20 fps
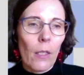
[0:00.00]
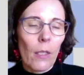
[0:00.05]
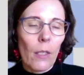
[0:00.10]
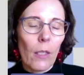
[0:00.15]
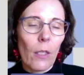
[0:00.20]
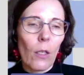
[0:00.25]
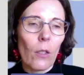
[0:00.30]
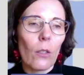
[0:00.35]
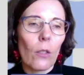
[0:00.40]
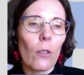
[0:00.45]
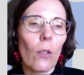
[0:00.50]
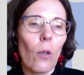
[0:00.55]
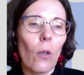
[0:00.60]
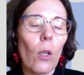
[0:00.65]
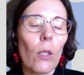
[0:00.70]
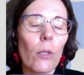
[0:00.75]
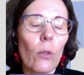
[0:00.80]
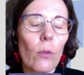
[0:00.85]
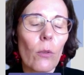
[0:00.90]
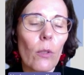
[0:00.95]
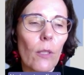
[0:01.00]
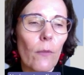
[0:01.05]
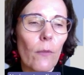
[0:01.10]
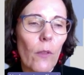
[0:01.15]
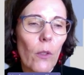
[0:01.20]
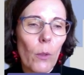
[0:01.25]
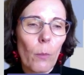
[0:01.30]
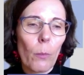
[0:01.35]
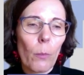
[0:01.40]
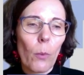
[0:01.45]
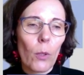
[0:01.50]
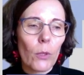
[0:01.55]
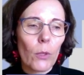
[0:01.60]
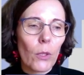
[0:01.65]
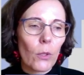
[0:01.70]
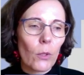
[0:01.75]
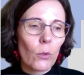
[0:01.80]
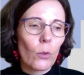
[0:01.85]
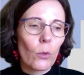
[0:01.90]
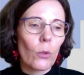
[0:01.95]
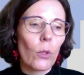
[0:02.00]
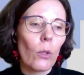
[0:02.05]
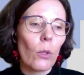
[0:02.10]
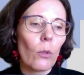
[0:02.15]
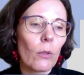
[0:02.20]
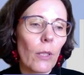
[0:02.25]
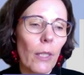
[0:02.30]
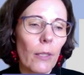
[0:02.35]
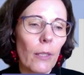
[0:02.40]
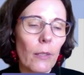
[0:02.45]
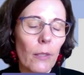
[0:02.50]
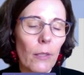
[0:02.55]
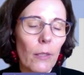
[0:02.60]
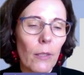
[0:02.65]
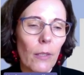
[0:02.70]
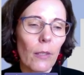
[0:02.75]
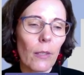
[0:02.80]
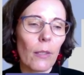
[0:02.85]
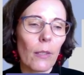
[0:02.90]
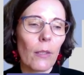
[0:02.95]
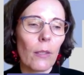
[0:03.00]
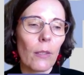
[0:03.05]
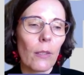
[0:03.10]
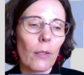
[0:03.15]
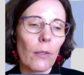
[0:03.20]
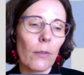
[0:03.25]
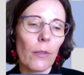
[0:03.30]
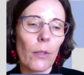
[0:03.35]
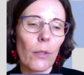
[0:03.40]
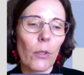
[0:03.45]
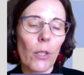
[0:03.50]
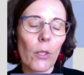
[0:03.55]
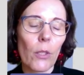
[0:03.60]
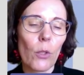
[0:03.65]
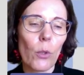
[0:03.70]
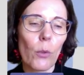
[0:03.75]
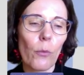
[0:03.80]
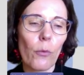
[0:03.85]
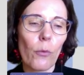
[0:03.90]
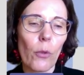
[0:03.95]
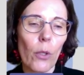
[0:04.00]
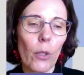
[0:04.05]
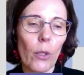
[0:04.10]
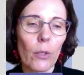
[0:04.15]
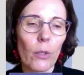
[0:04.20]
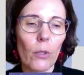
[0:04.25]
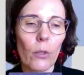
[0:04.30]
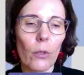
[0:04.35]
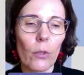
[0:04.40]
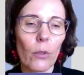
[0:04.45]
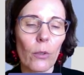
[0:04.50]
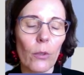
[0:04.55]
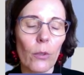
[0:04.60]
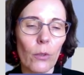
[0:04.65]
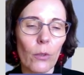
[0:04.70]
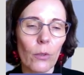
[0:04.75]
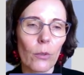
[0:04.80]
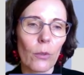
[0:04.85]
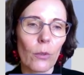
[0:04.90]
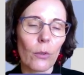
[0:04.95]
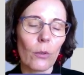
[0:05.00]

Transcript: Also, it's very important to know that the rates referred to